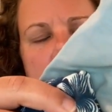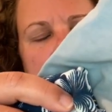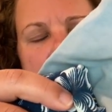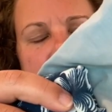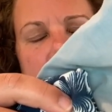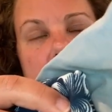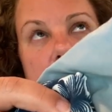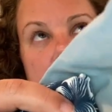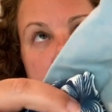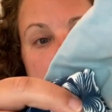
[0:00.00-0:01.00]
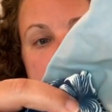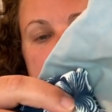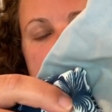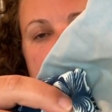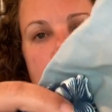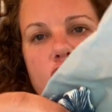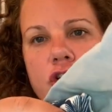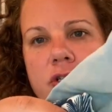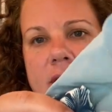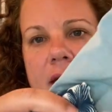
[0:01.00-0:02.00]
not French terry, some like
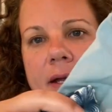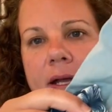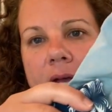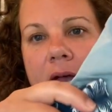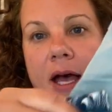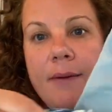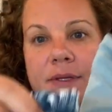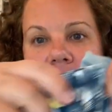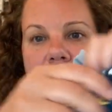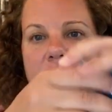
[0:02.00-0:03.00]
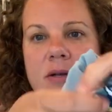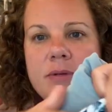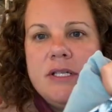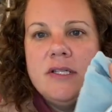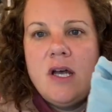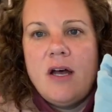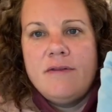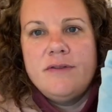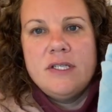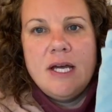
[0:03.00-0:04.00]
jersey. It's incredibly
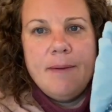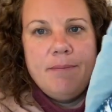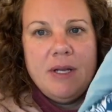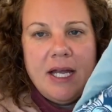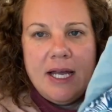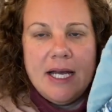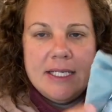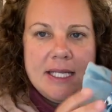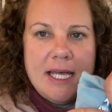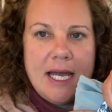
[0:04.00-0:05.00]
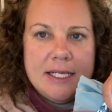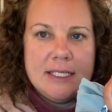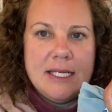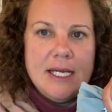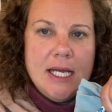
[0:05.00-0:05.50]
soft, but I got that.